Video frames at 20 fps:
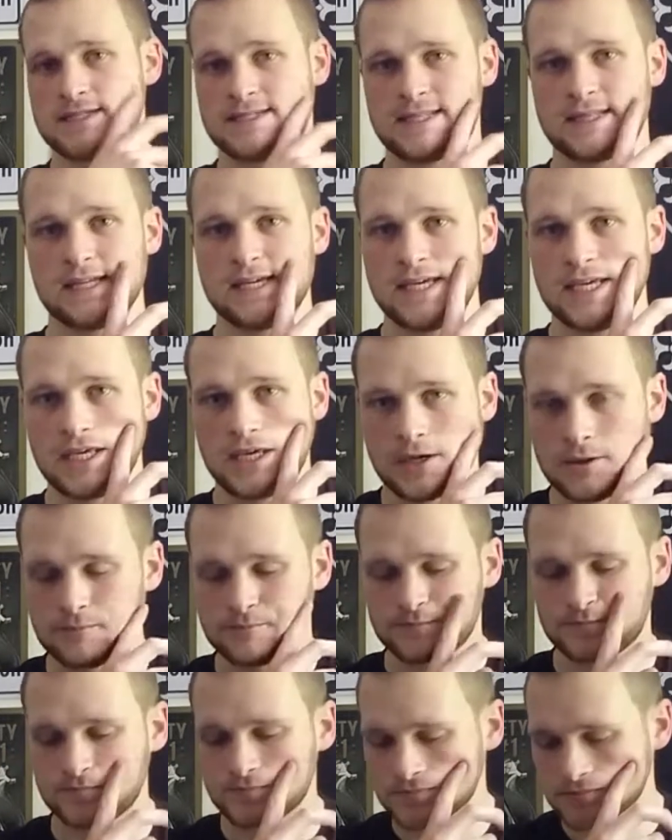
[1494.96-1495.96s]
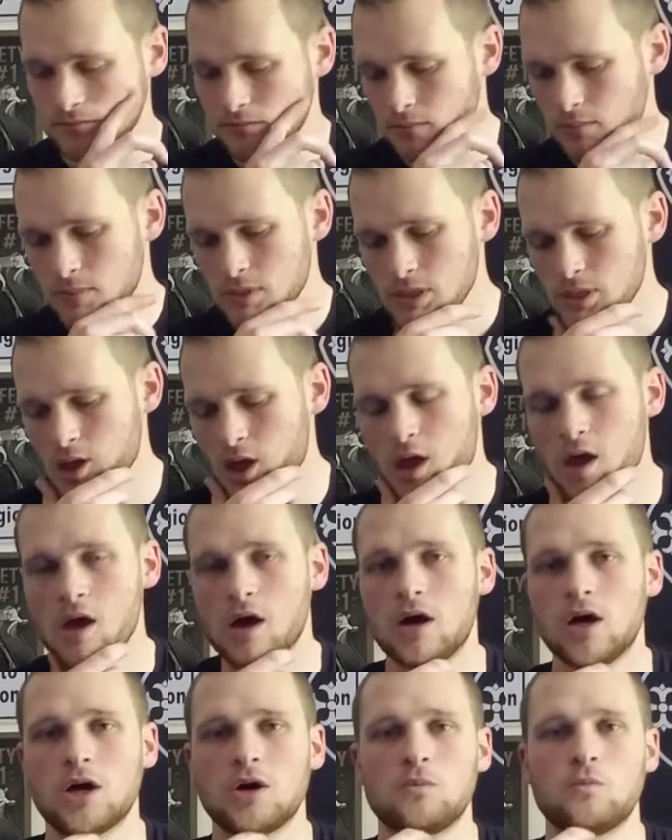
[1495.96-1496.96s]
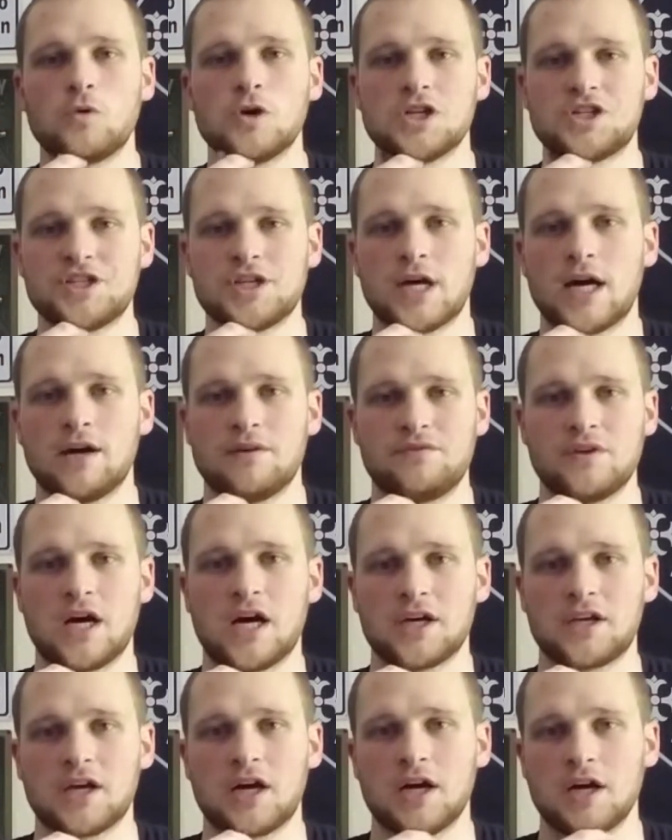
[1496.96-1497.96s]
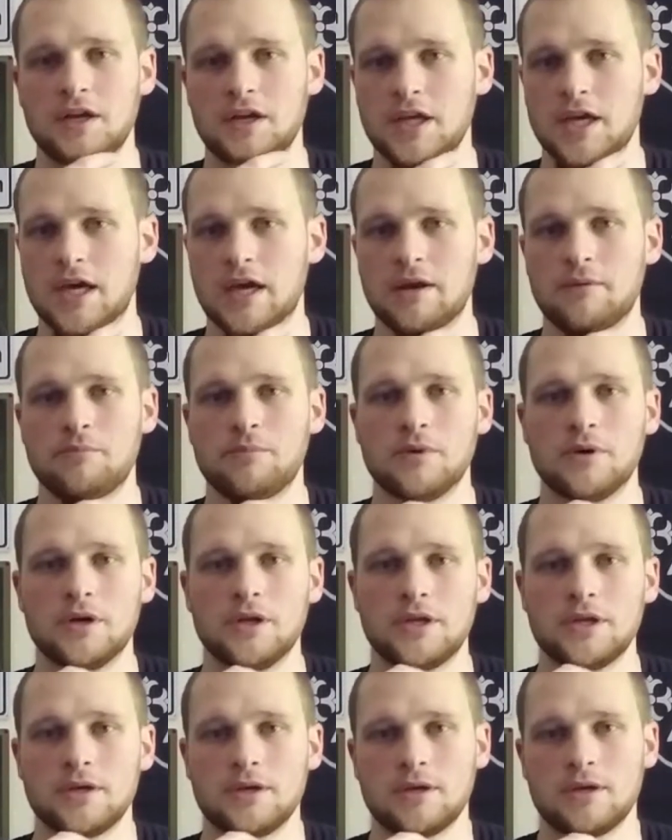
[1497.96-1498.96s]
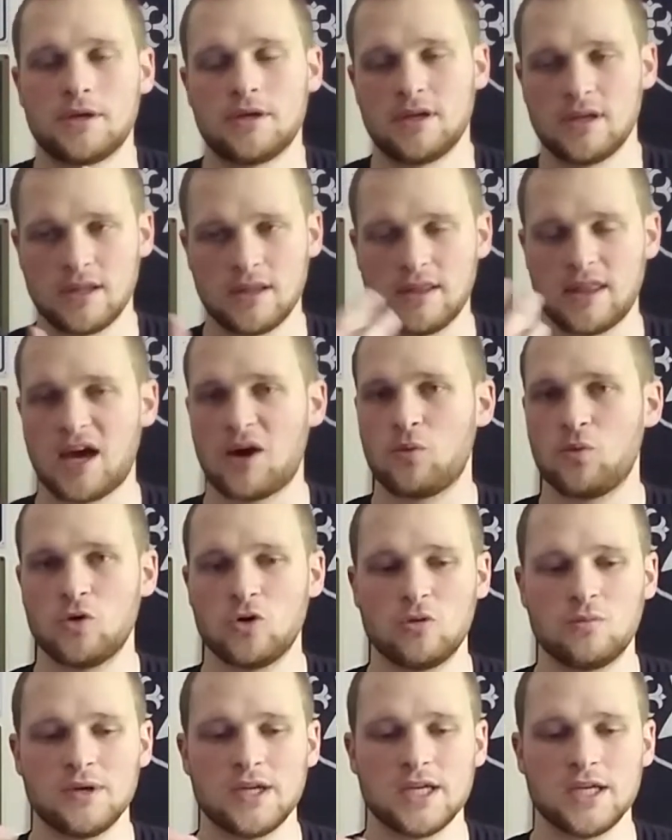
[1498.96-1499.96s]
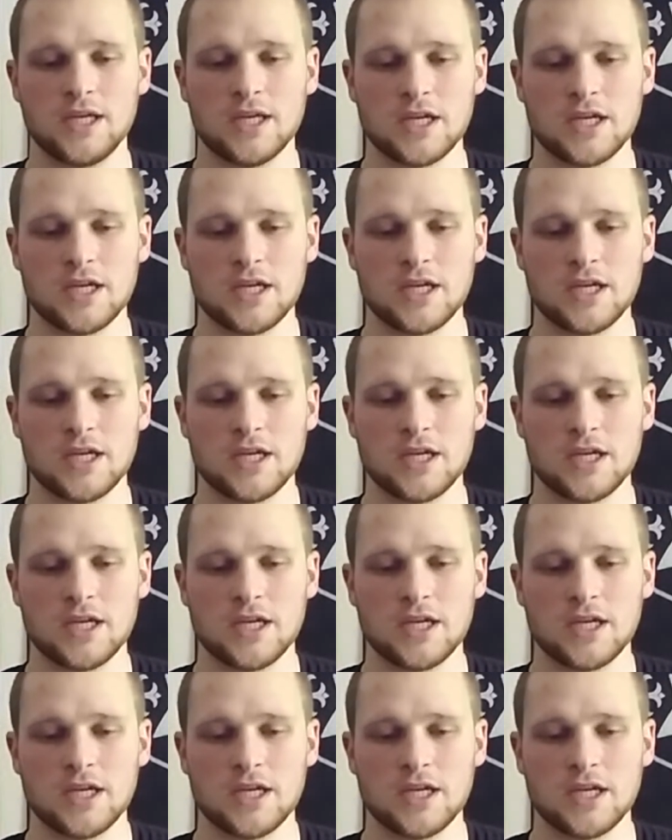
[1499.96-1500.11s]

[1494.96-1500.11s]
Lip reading: and sleek, which I've not gotten yet, but that will be